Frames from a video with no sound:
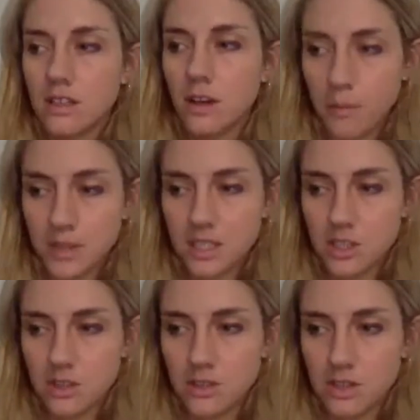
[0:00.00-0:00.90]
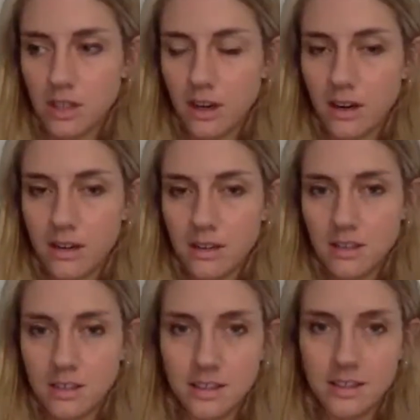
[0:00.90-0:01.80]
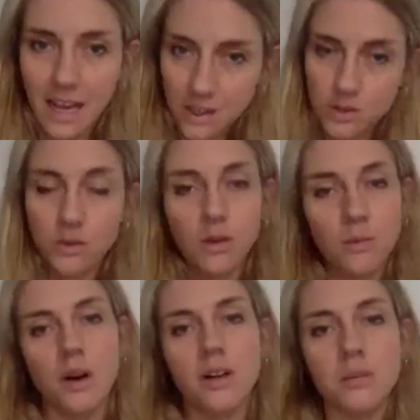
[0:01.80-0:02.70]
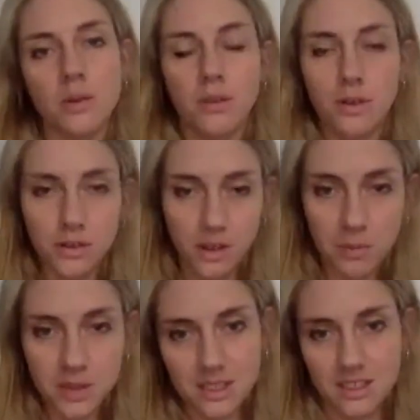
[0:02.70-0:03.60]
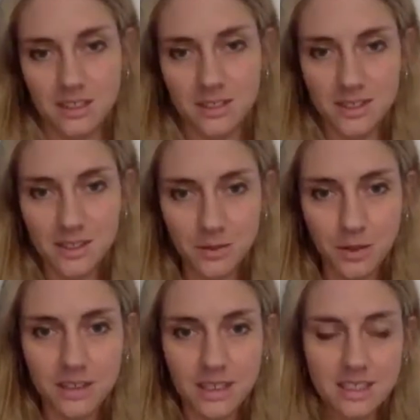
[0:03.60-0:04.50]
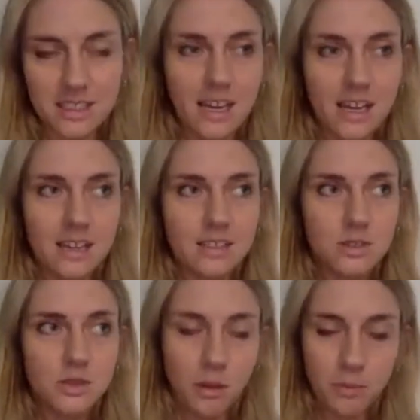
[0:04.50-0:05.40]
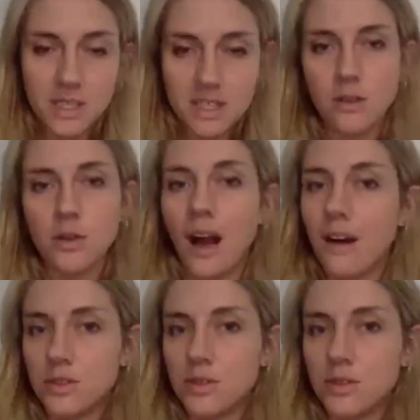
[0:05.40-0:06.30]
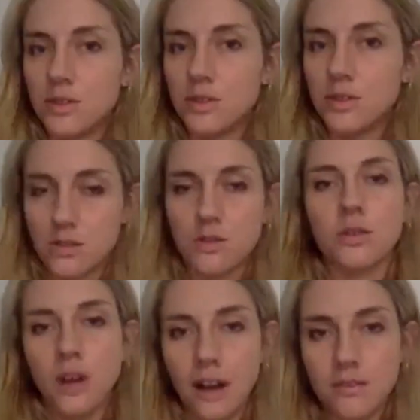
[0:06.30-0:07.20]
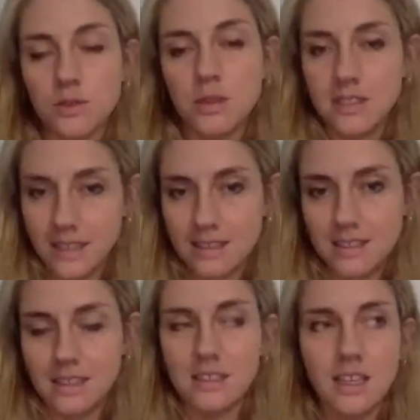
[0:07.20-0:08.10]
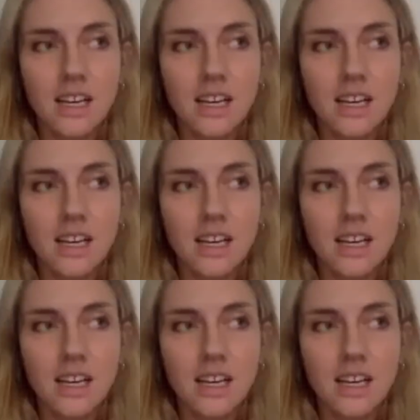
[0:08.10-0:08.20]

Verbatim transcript: competitions that are natural bodybuilder competitions where they say to compete here, you have to be natural, you have to be tested.